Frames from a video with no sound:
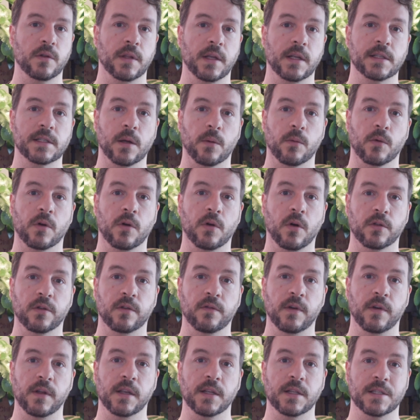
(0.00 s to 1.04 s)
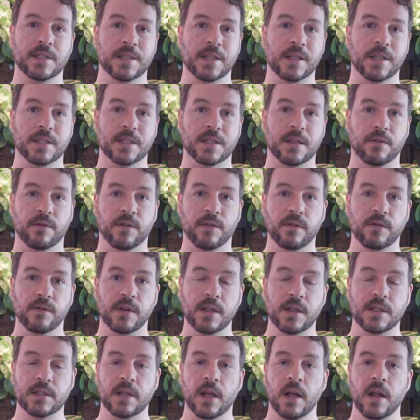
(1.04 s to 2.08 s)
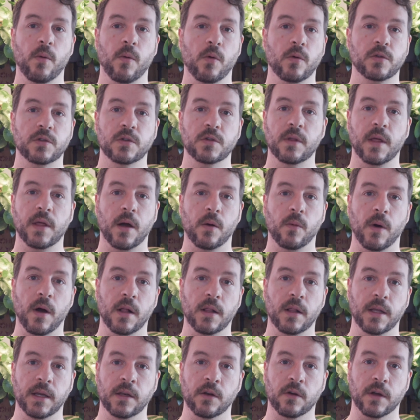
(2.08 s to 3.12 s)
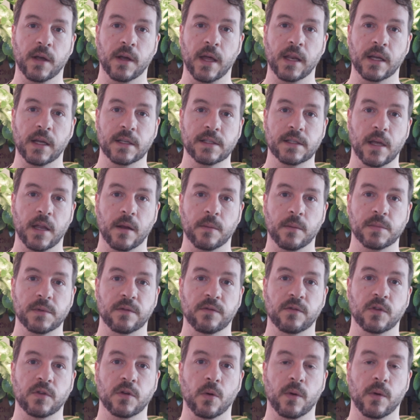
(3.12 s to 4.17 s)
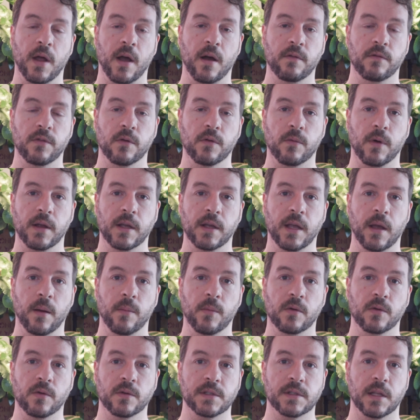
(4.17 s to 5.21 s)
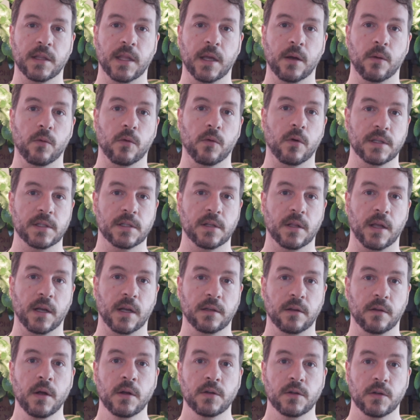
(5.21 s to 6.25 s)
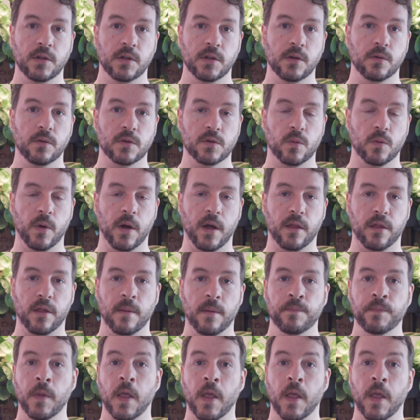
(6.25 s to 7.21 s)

Things that were cultivated since the 50s won't do that well in organic setups if you don't have the right chemicals that they were selected to use with.